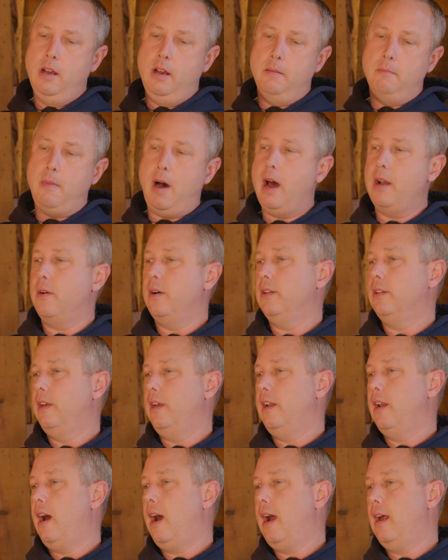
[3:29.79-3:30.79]

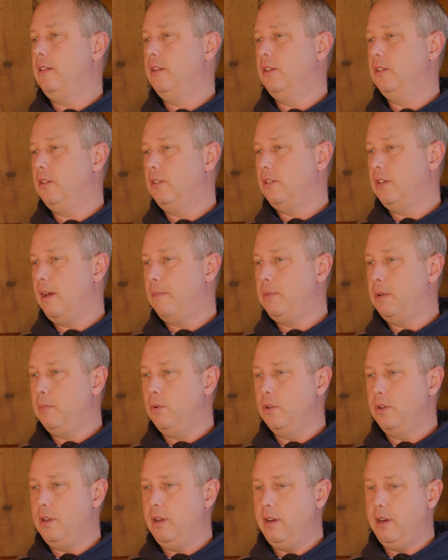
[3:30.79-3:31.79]
moderately to highly
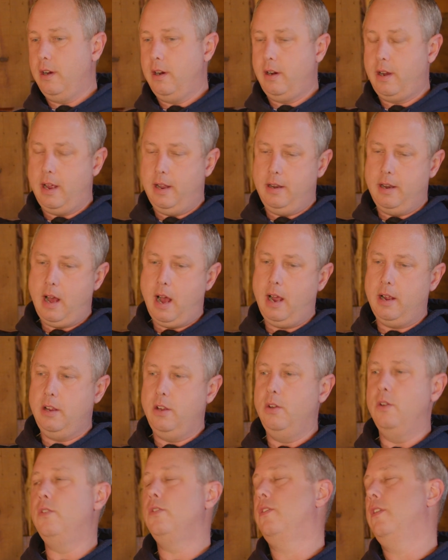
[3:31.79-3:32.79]
susceptible deer and not
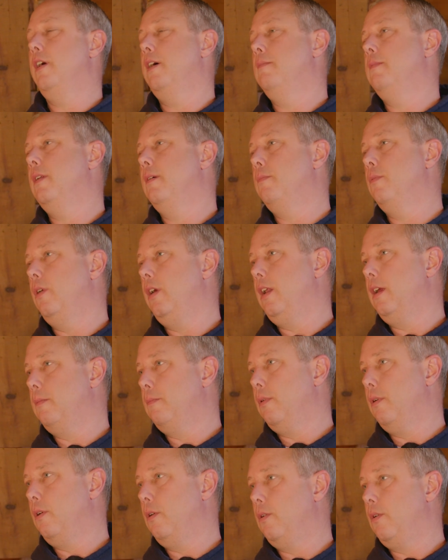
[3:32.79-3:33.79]
use them in a breeding
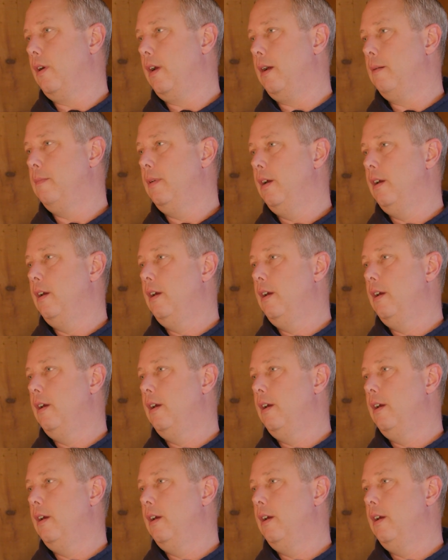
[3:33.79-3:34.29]
program